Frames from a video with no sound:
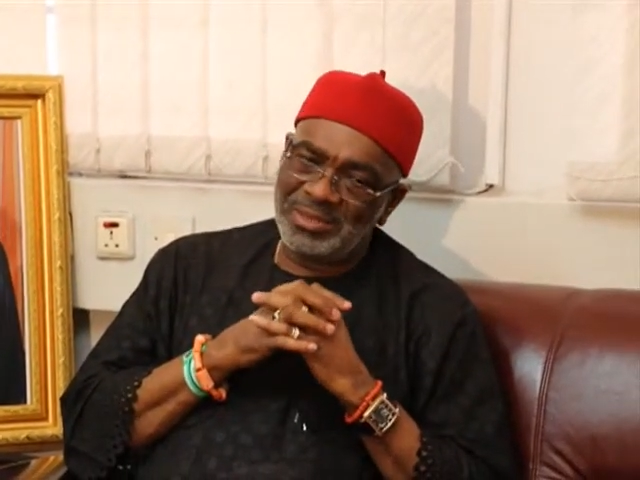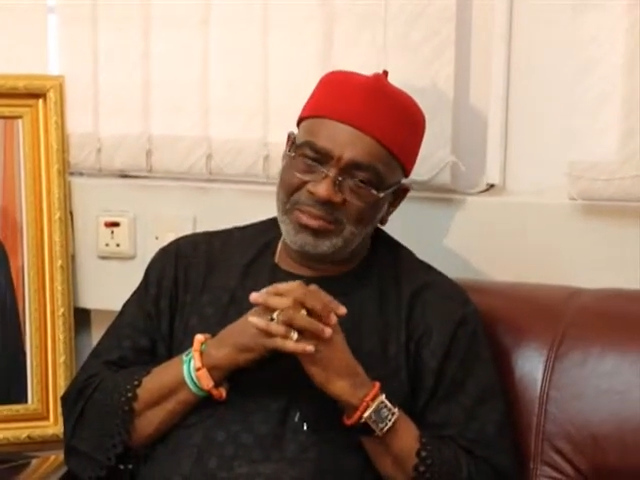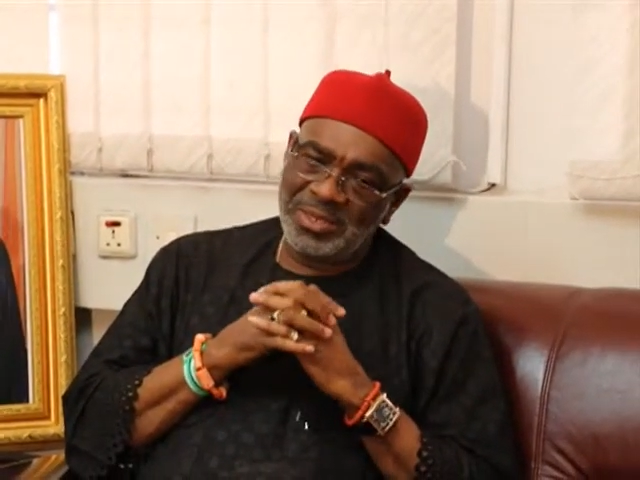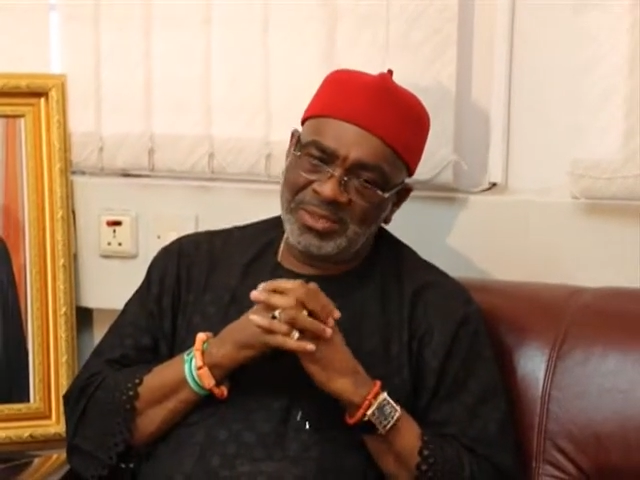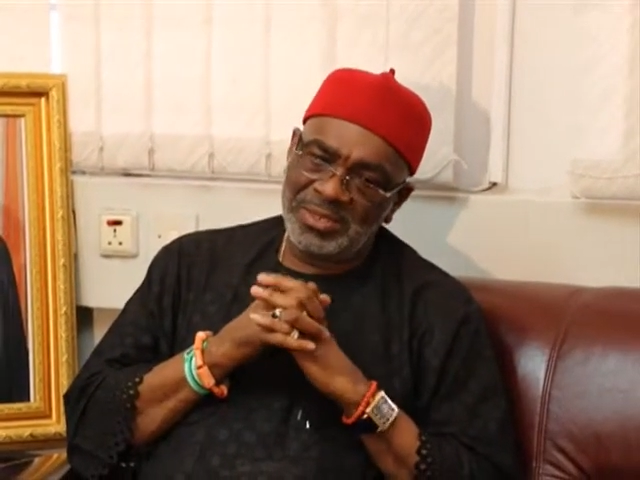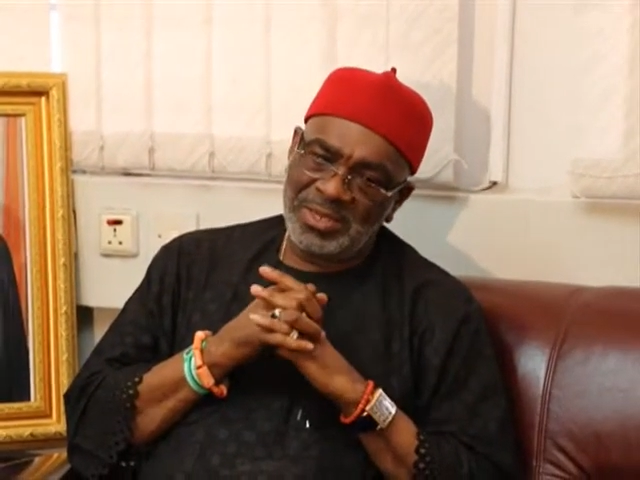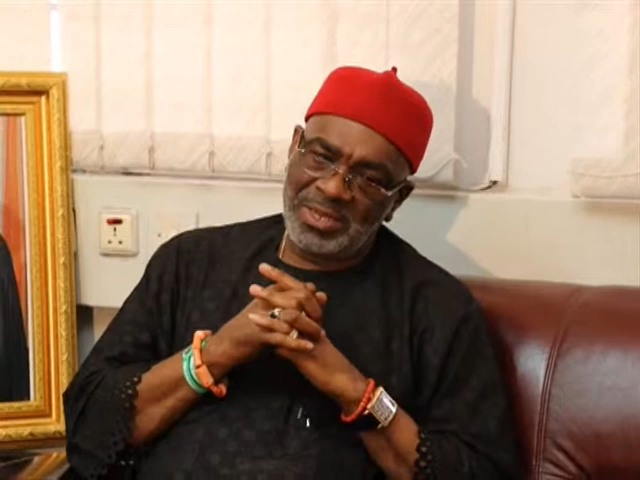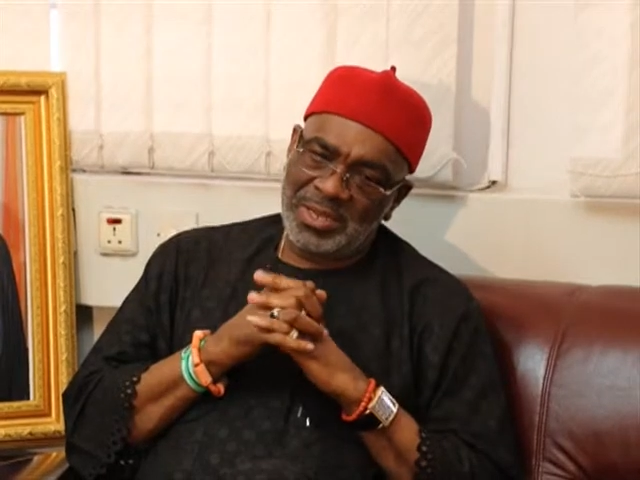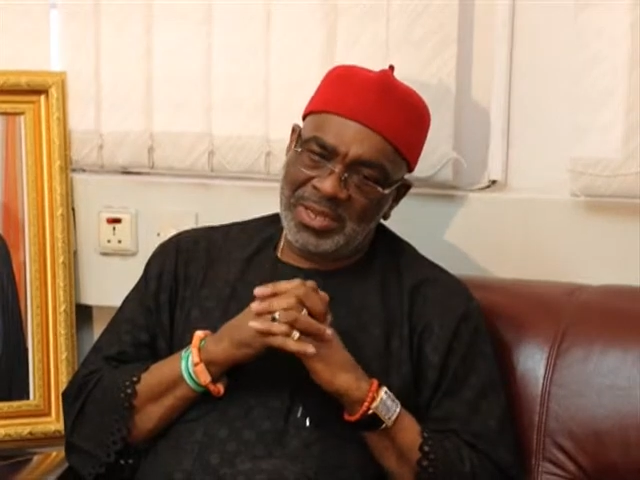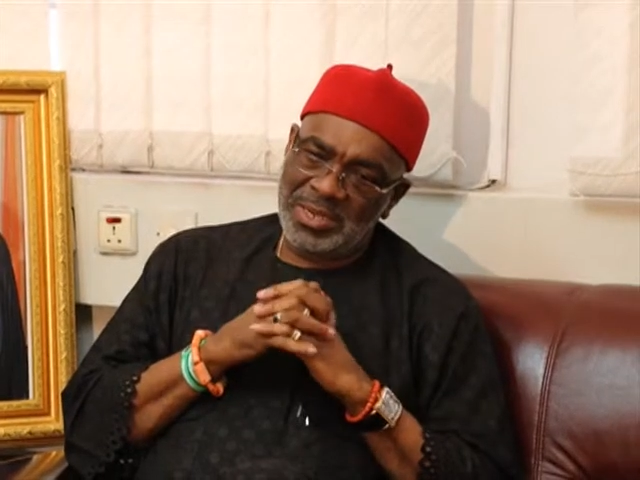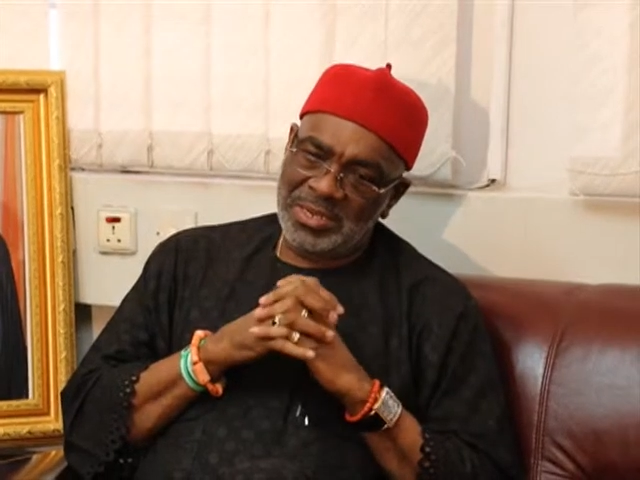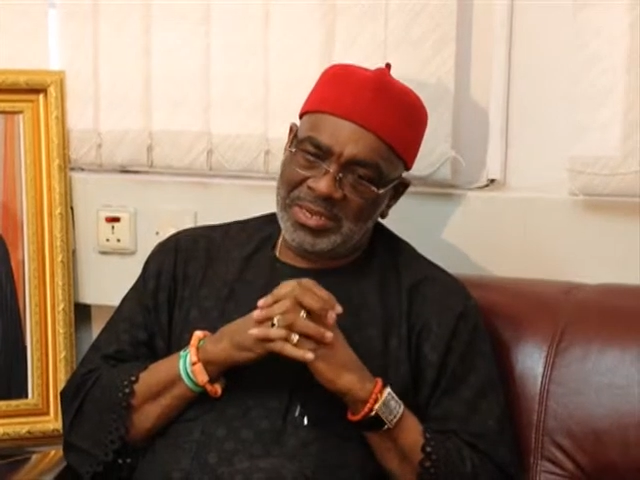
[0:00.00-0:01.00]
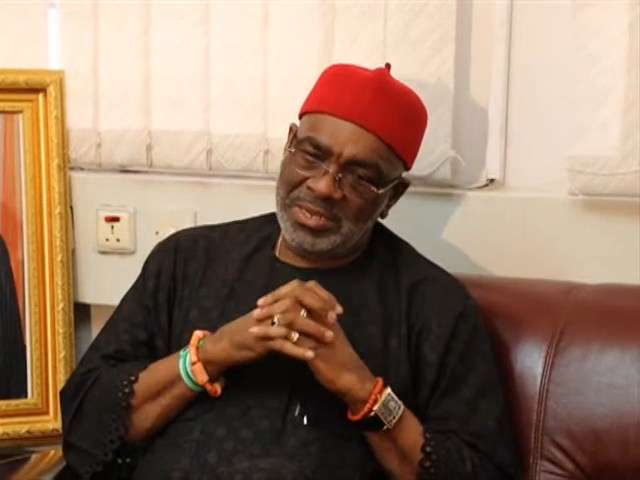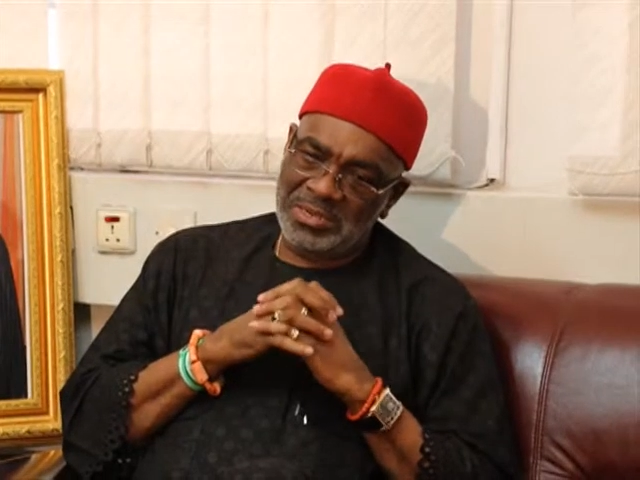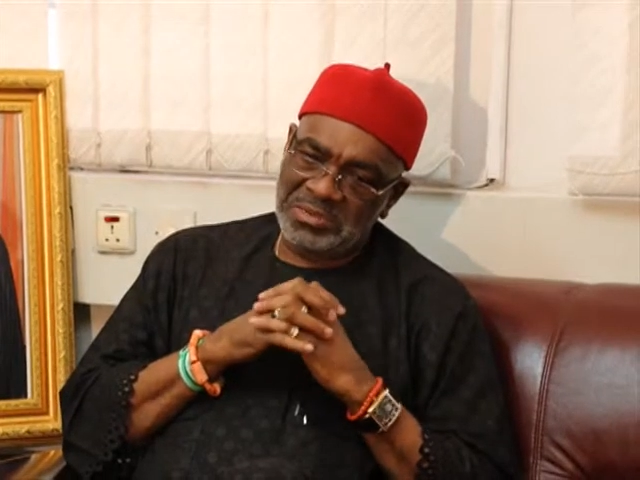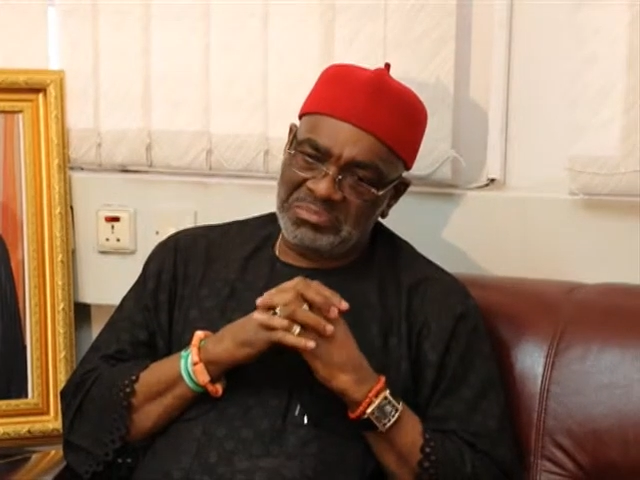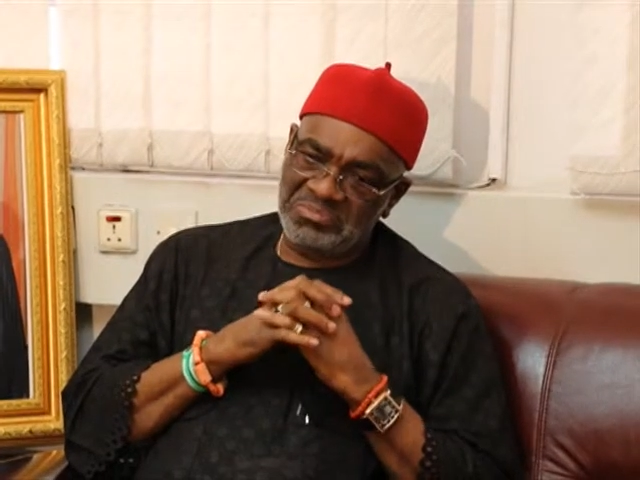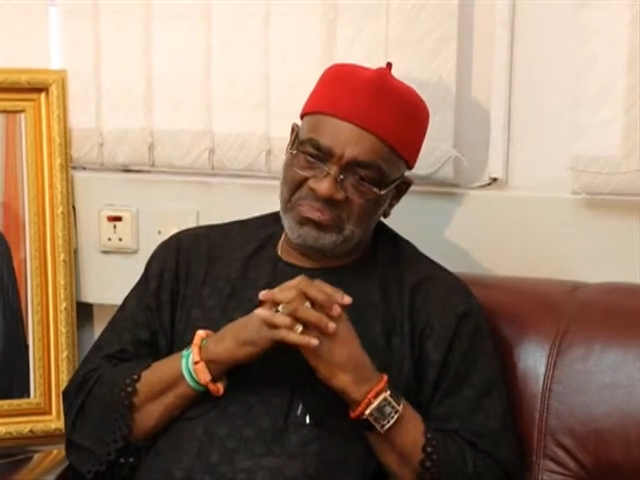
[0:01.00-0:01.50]
I mean,
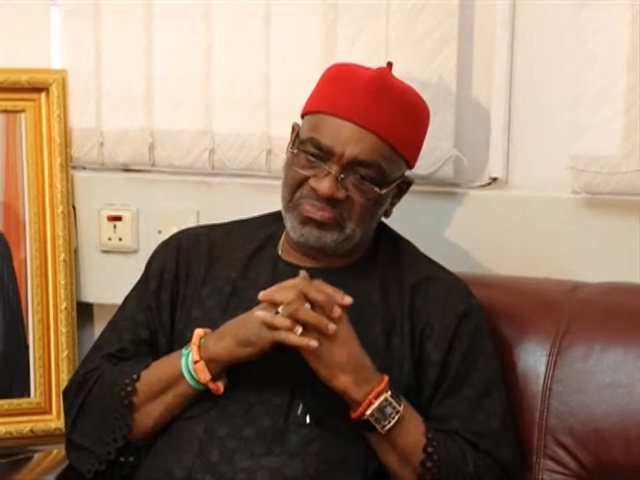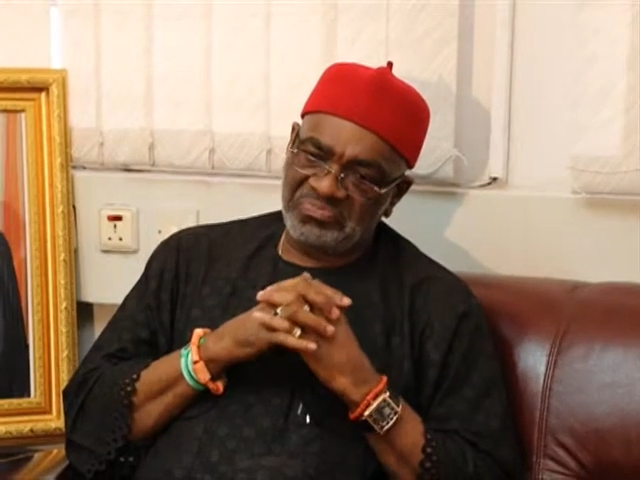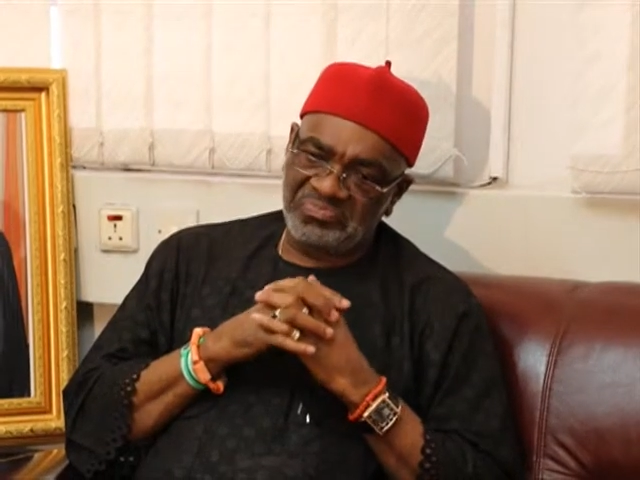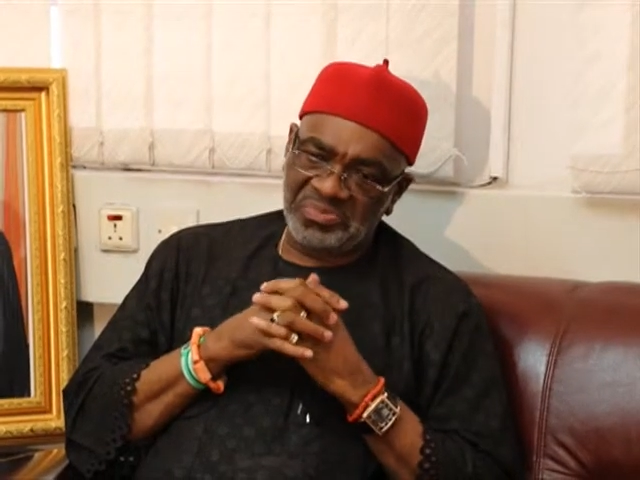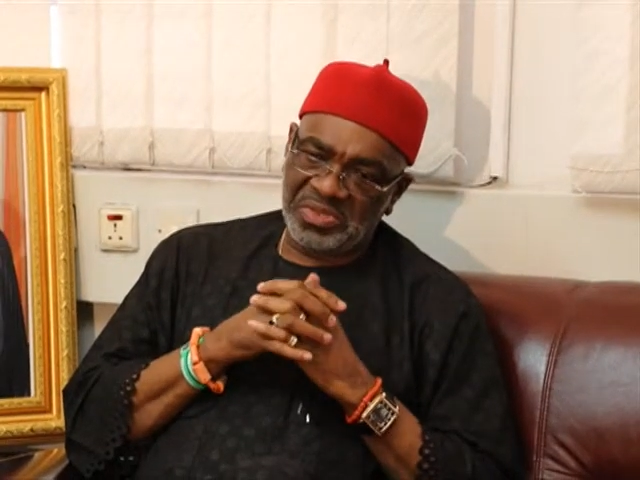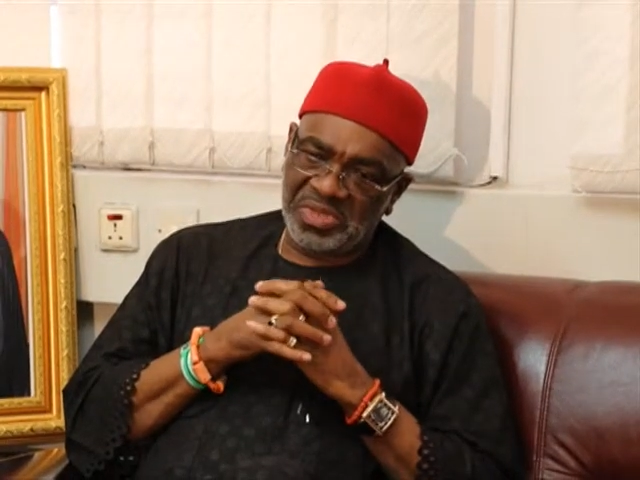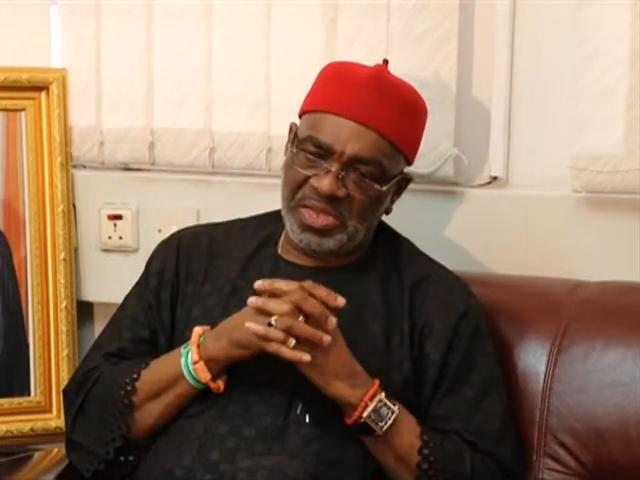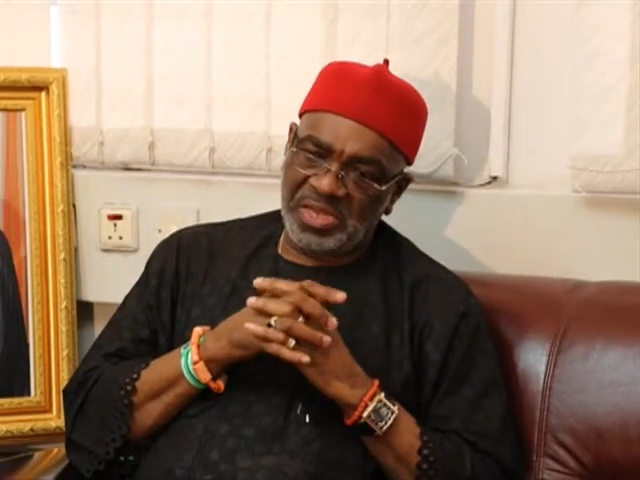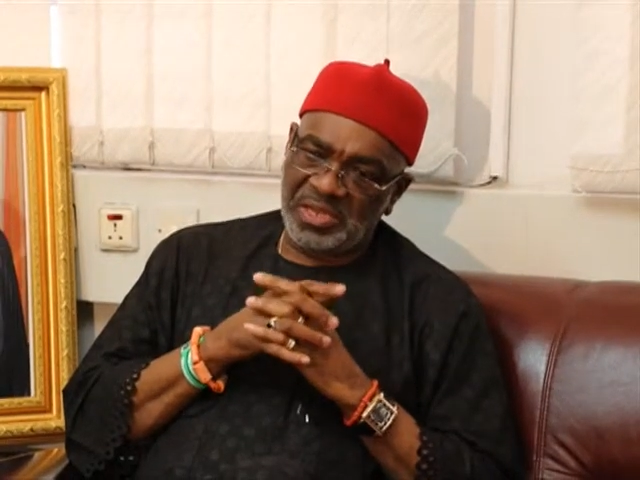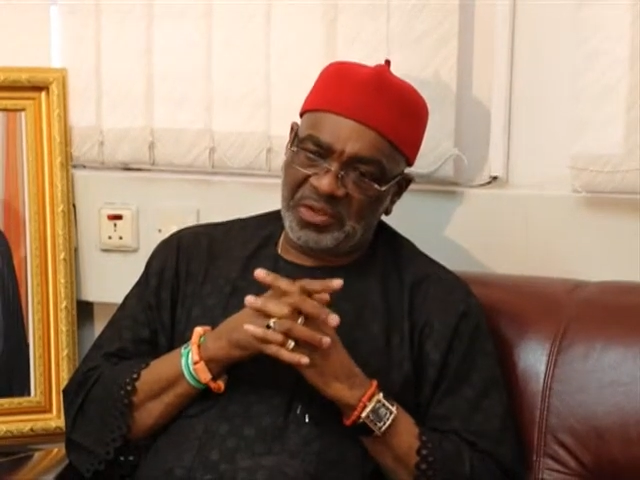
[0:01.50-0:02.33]
a